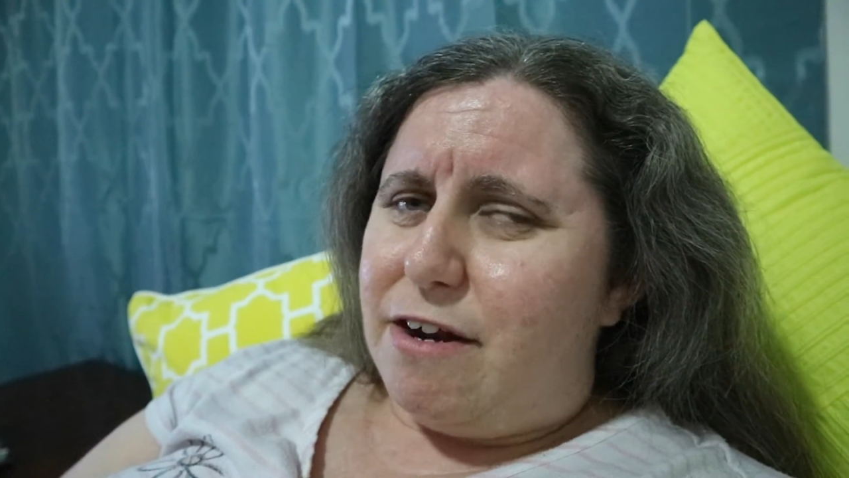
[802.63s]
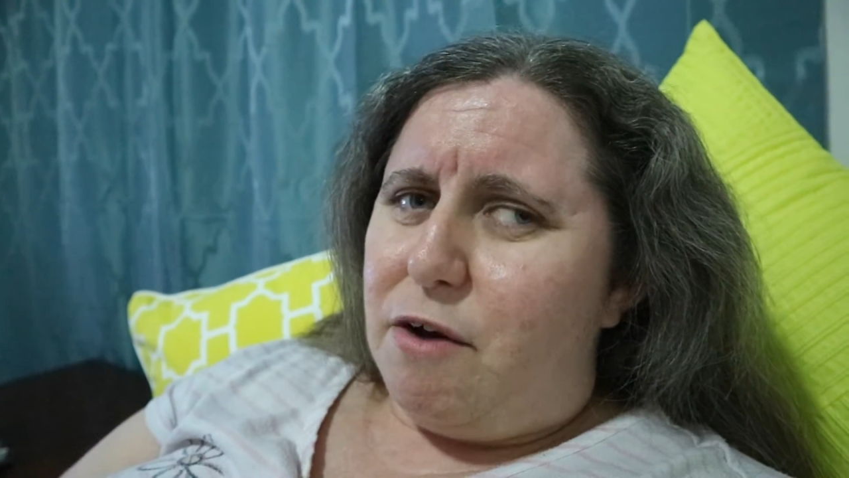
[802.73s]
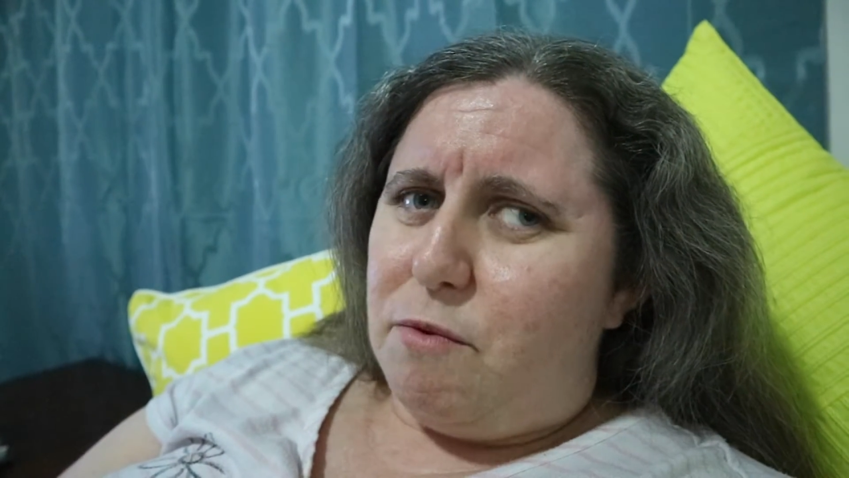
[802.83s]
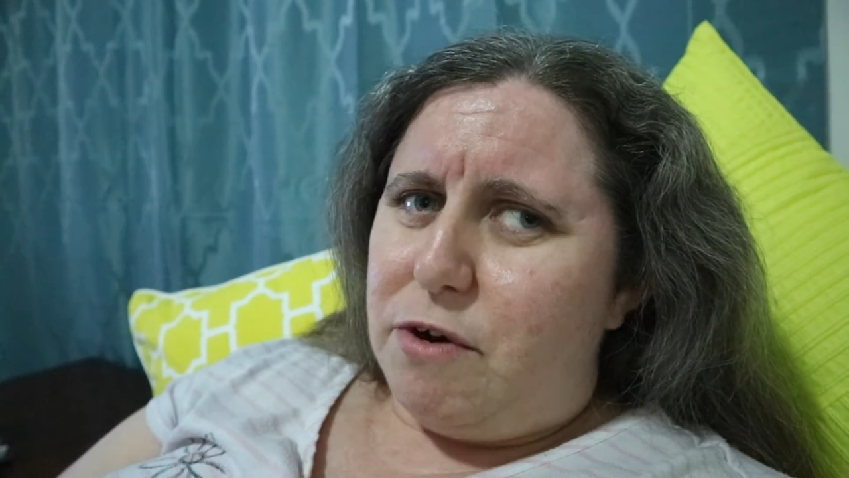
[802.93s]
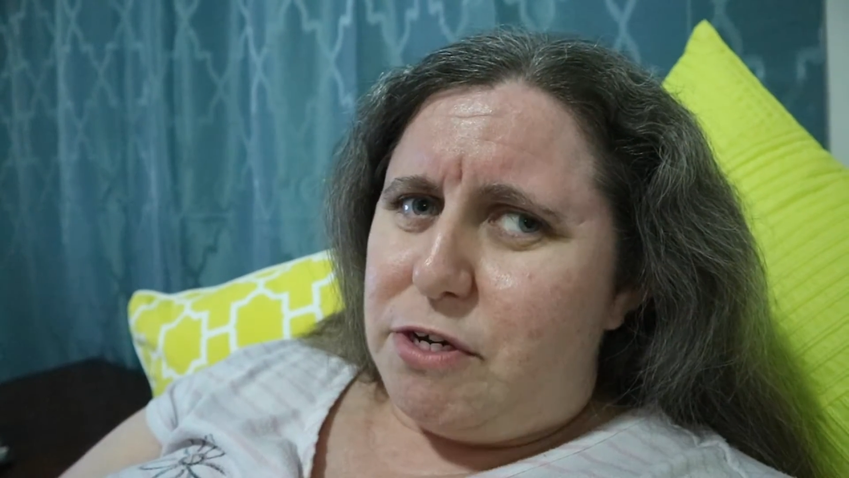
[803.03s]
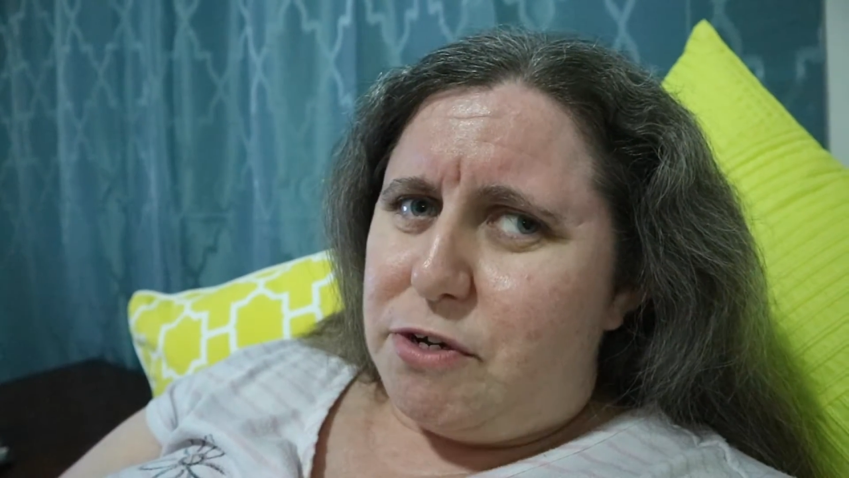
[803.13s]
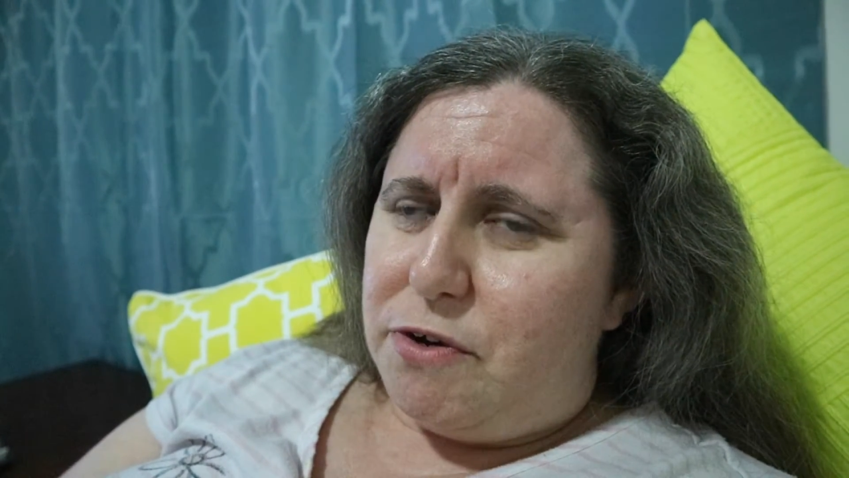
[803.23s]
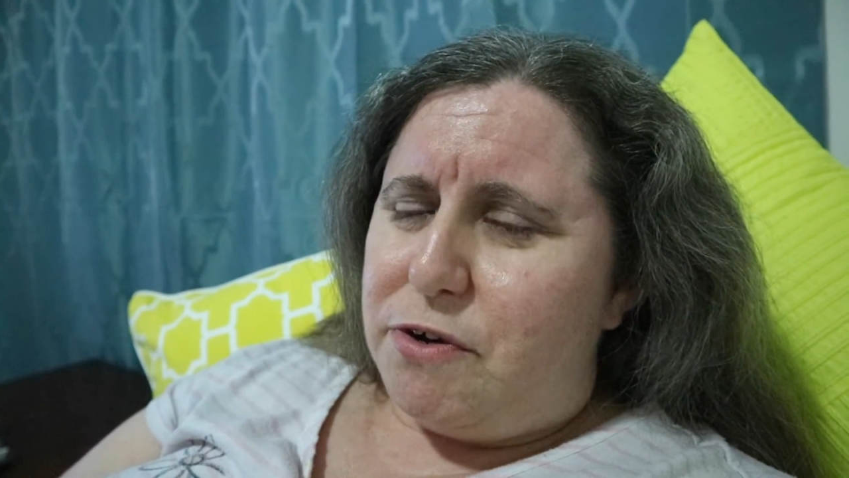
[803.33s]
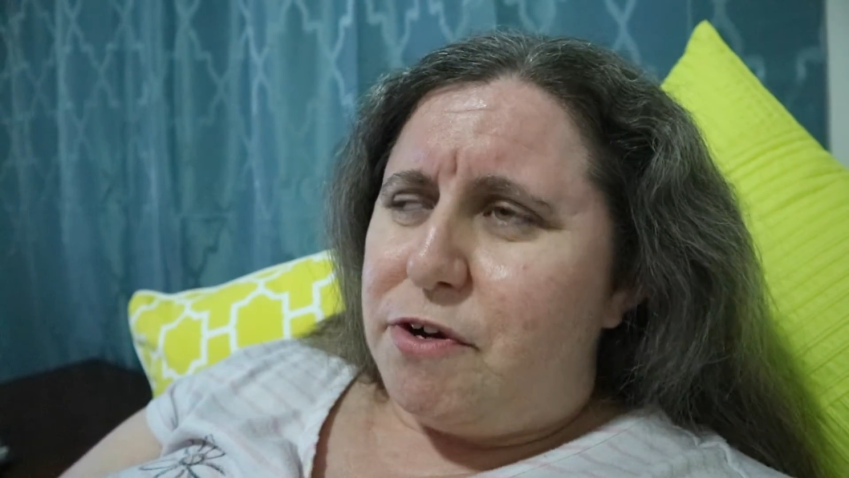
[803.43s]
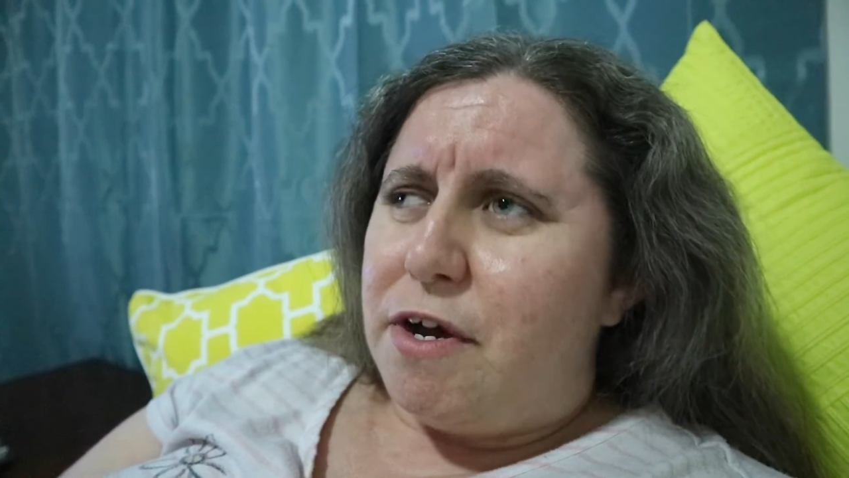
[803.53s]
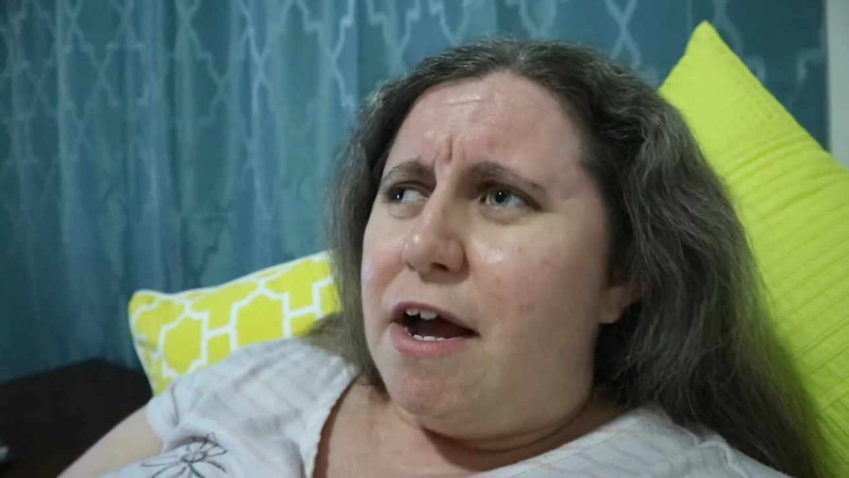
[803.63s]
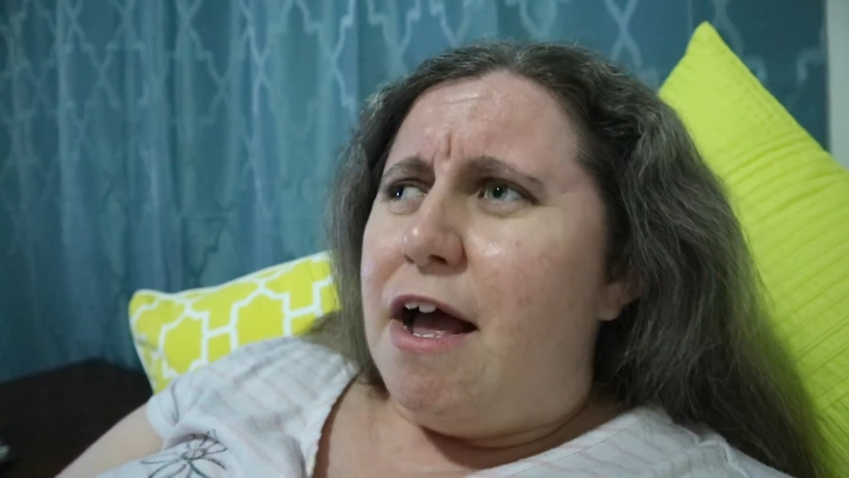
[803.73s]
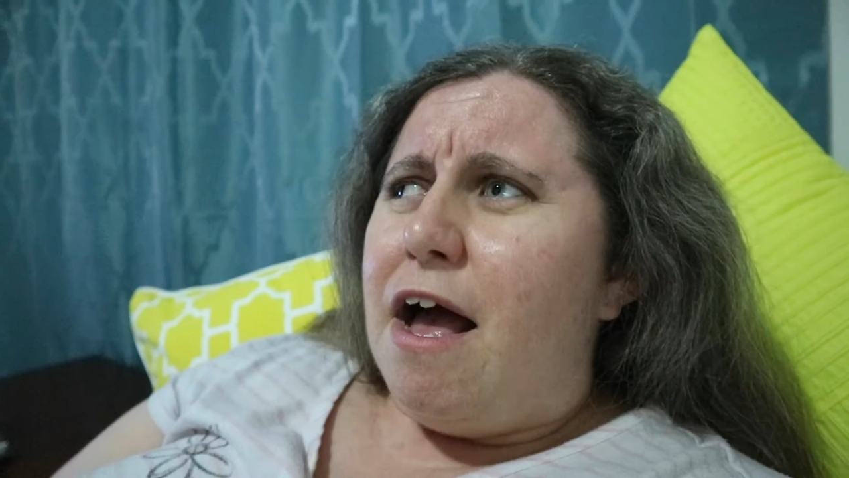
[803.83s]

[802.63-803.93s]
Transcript: that I want to do,